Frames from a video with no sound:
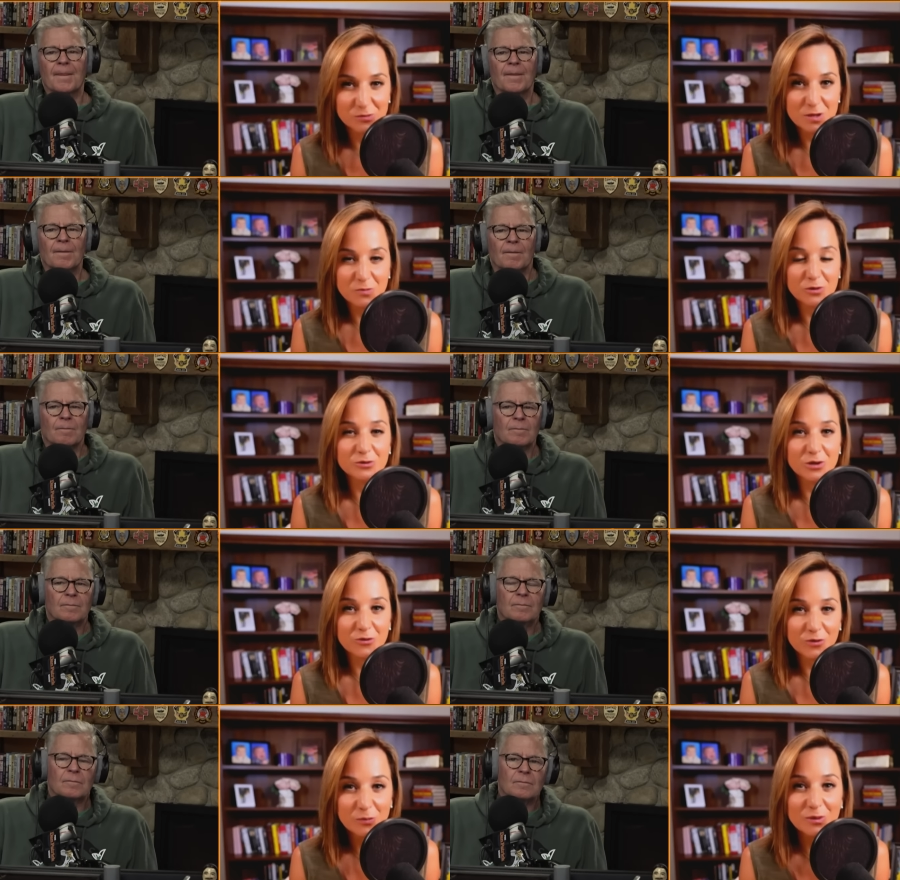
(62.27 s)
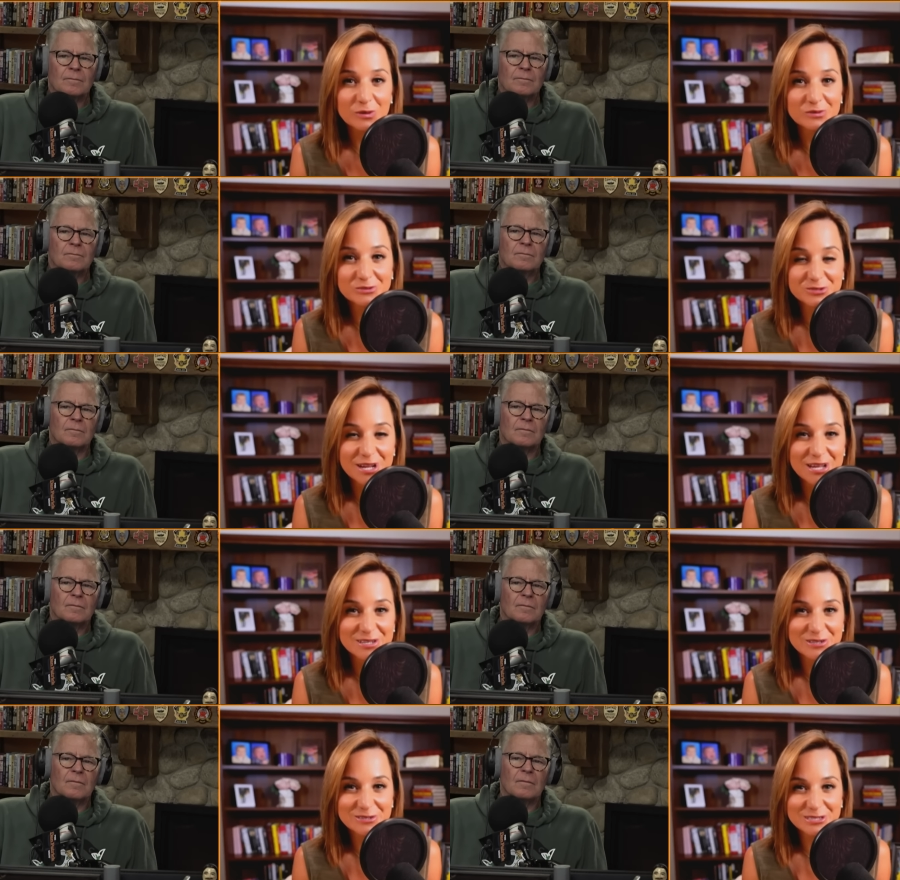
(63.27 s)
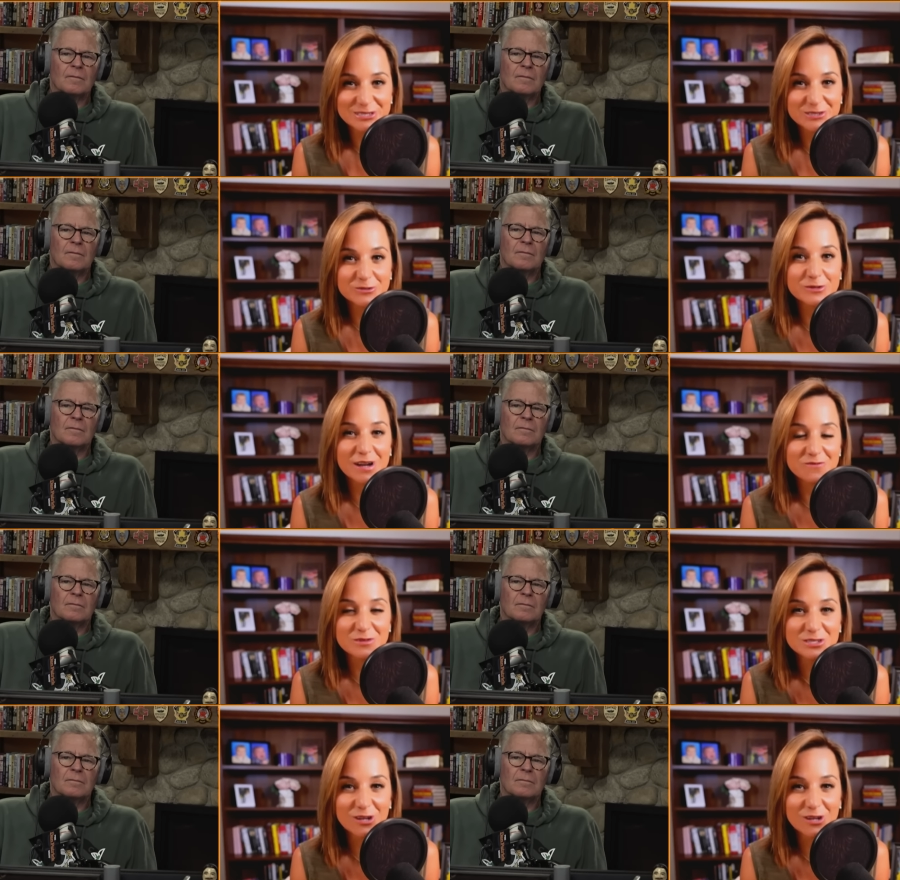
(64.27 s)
Speaker 1: who know football, and those are head coaches who I've been talking